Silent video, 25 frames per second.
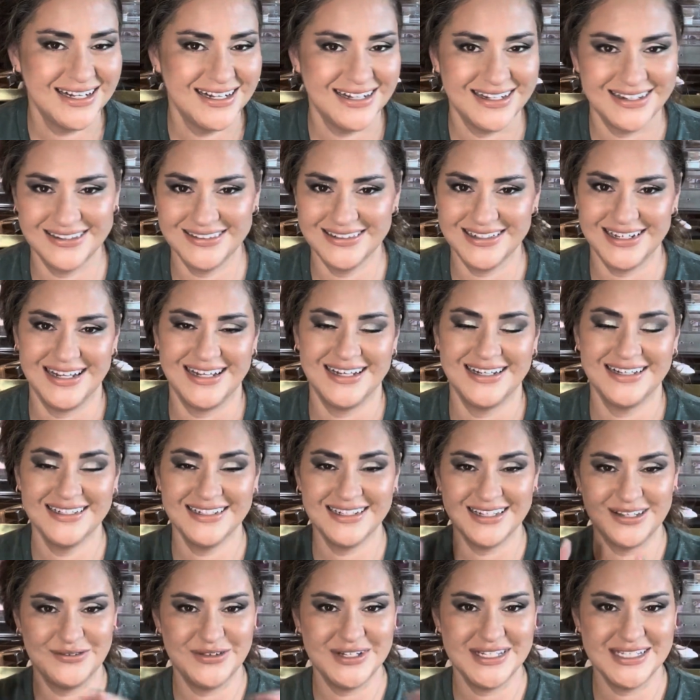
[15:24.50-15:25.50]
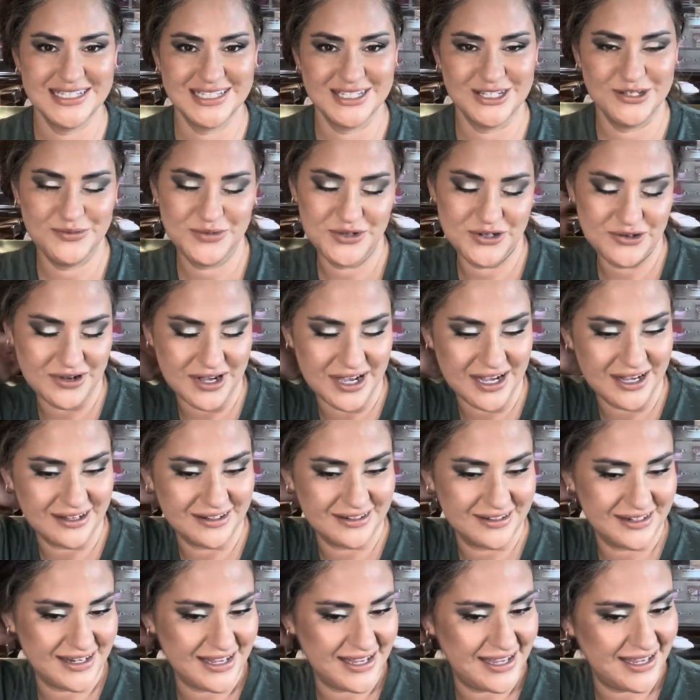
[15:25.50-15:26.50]
okay, let me zoom you
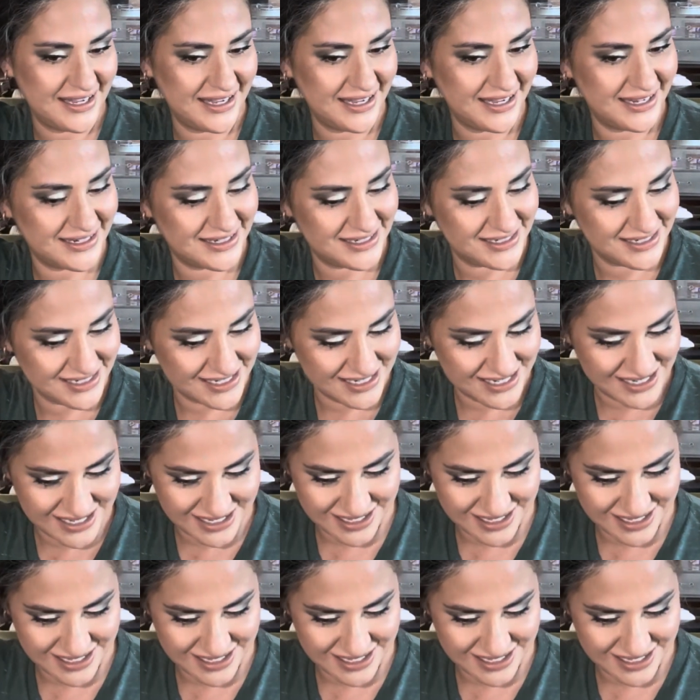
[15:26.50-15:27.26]
out and